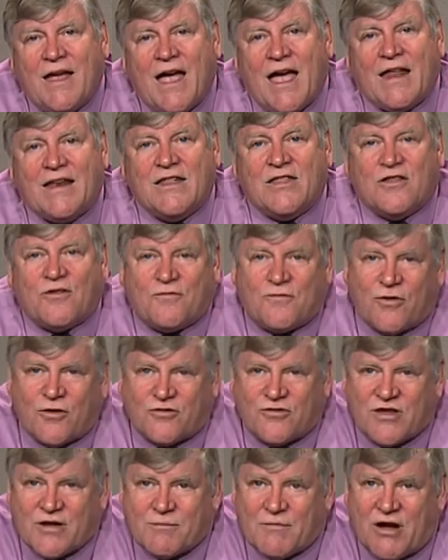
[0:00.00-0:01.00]
And in the
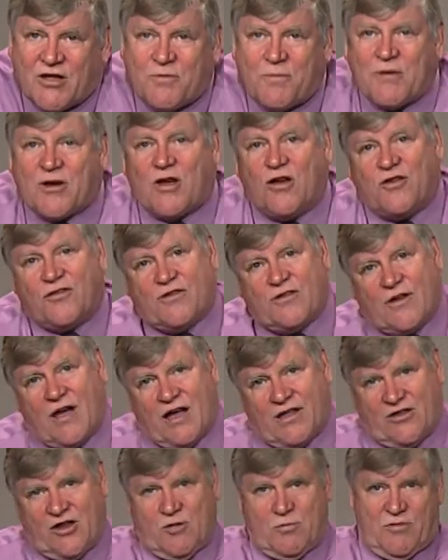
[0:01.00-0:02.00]
first of the month, because
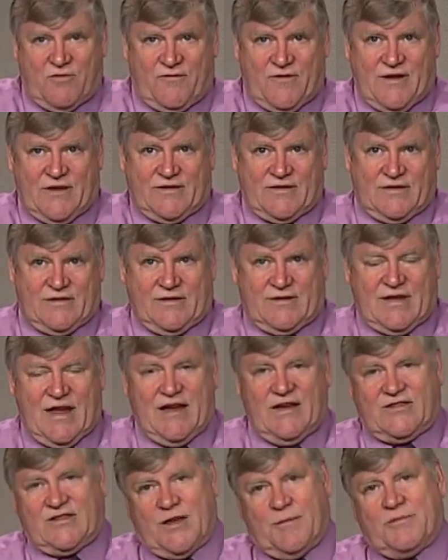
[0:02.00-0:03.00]
Oktoberfest
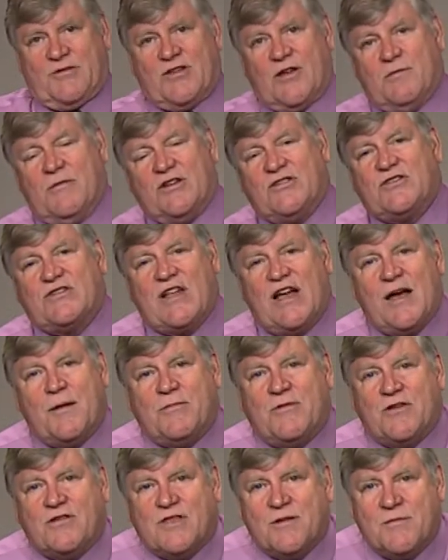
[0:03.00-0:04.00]
takes up so much
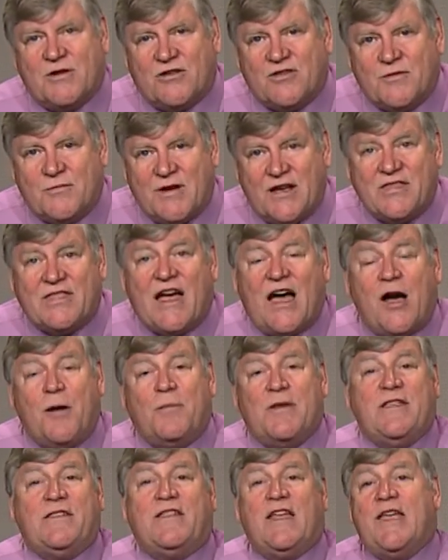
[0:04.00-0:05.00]
time there in the middle of the month, I'll
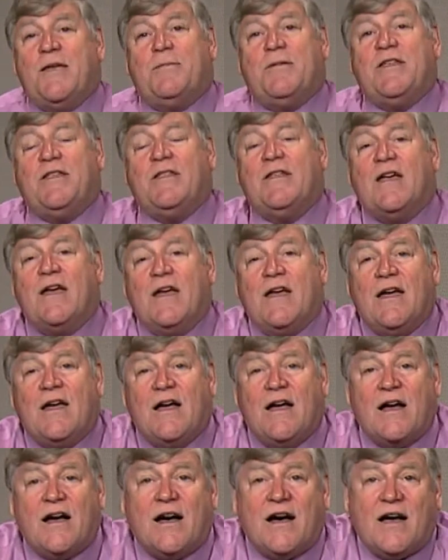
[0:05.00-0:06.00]
be taping
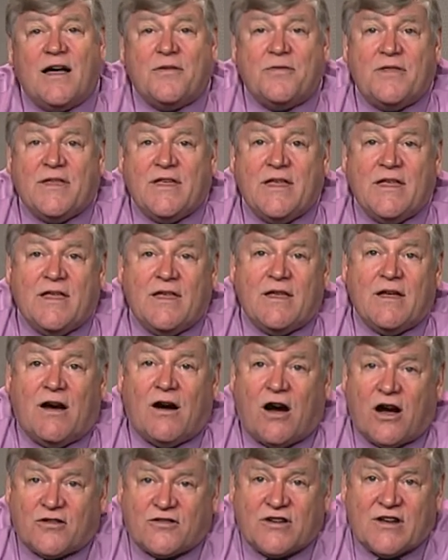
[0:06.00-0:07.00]
uh, the
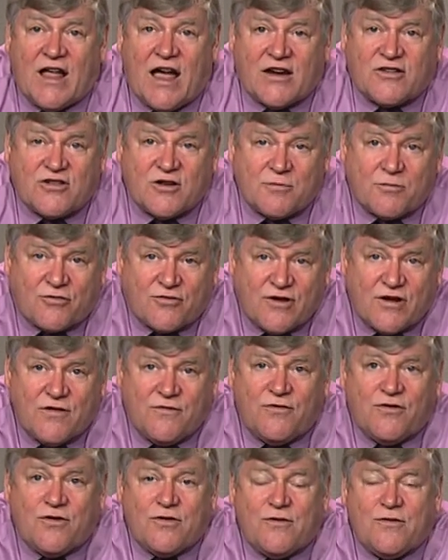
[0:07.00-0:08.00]
auction action
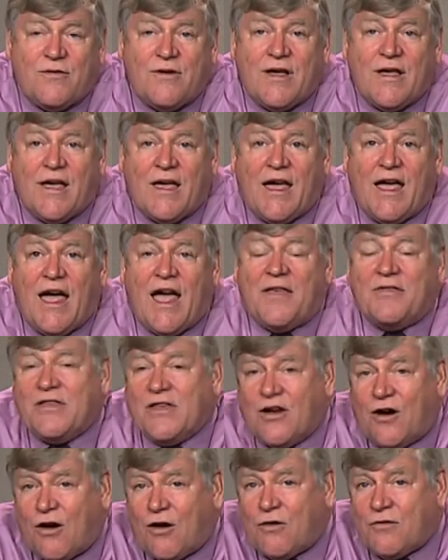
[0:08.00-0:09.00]
preview and
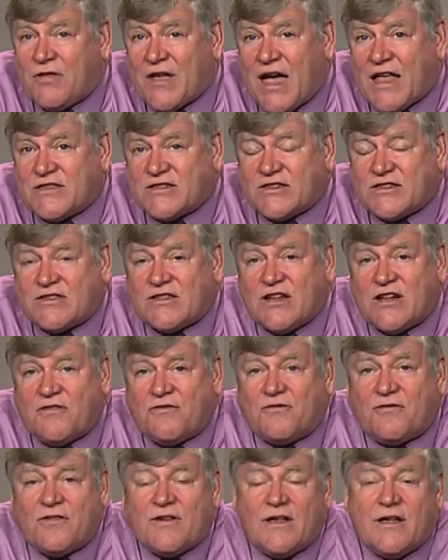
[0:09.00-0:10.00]
the all that
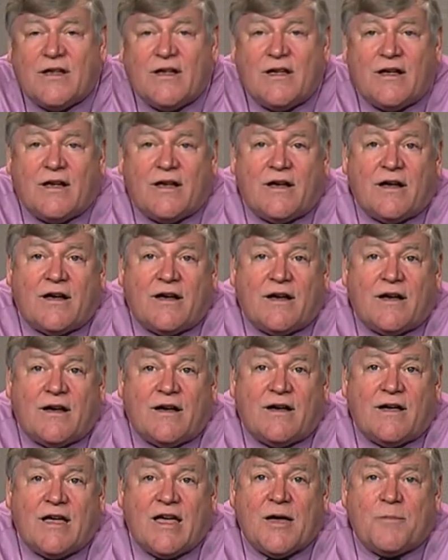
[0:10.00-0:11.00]
stuff
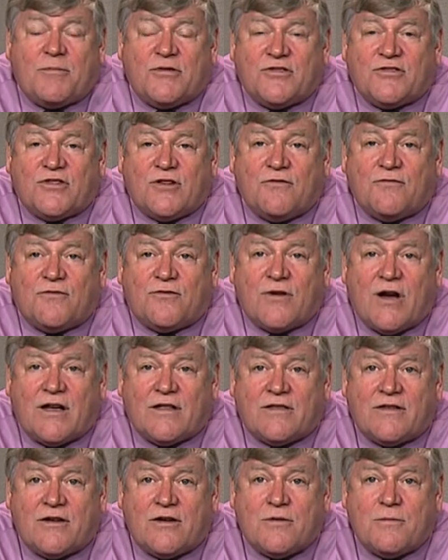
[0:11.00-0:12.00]
uh, episode for
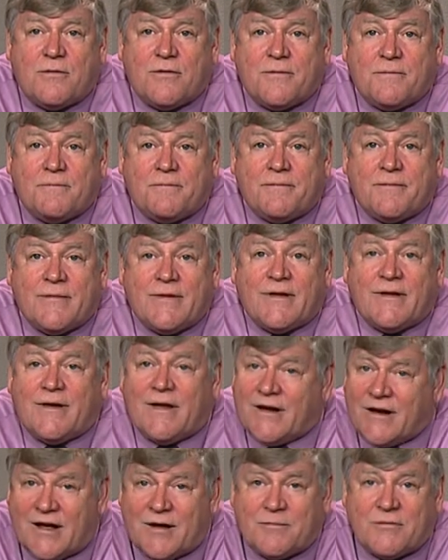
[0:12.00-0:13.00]
October.
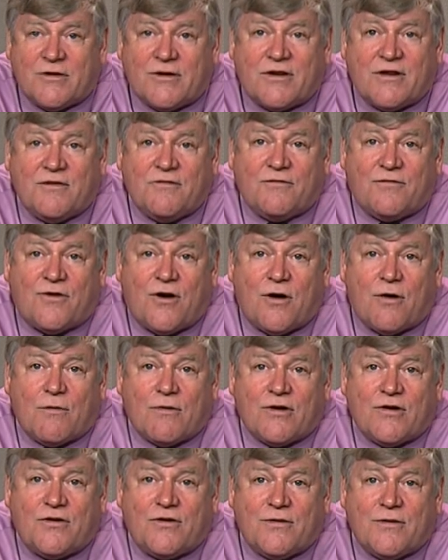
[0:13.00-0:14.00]
And I'm looking
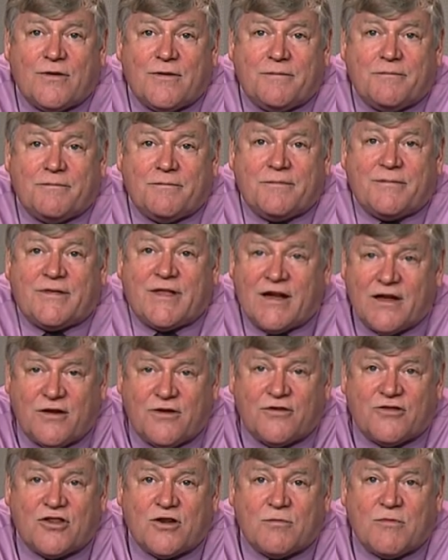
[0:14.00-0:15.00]
forward to it. Thank
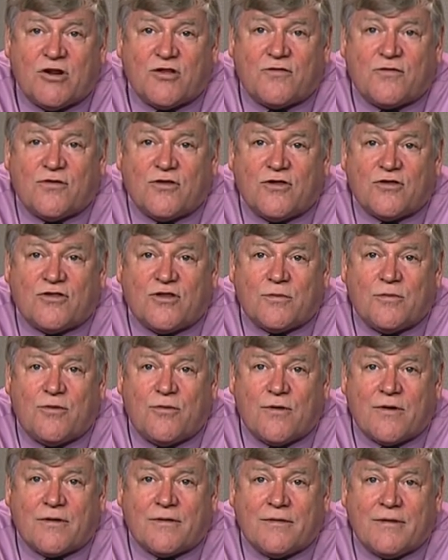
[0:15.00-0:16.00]
you so much for your
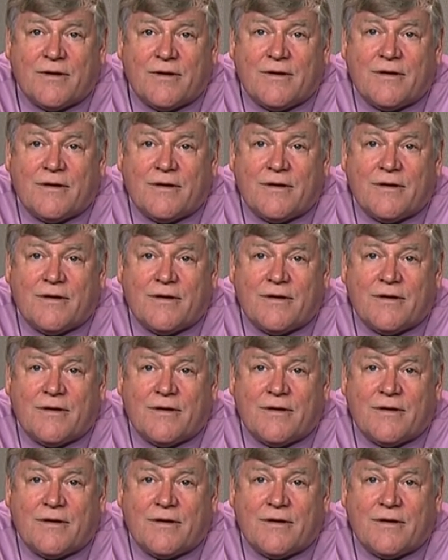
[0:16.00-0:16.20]
support.